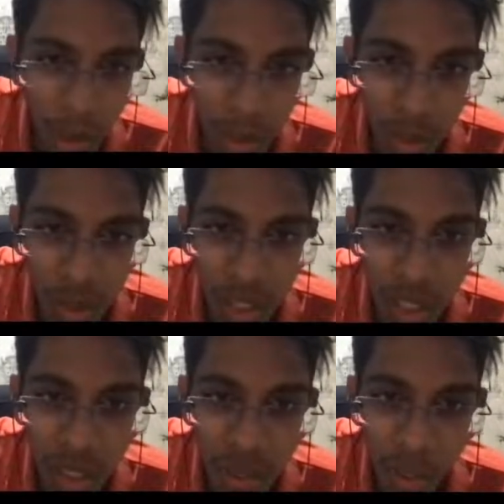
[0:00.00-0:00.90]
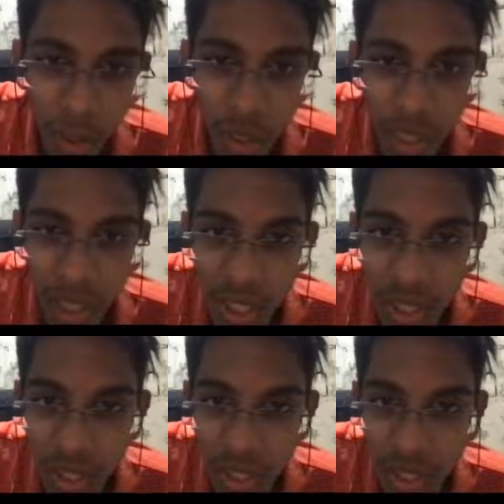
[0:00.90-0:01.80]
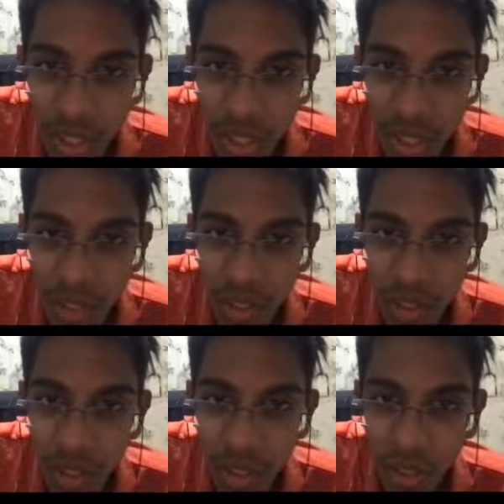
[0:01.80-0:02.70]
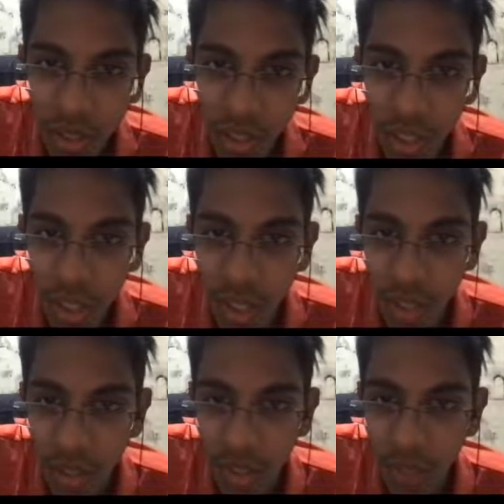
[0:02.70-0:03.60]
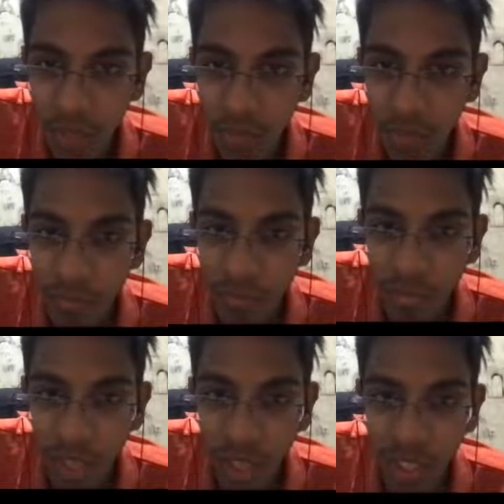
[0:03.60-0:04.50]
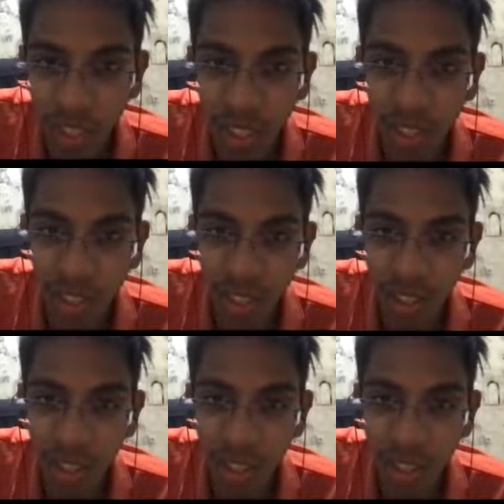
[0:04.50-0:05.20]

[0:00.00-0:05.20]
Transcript: Rook takes, pawn takes, king here, and king here,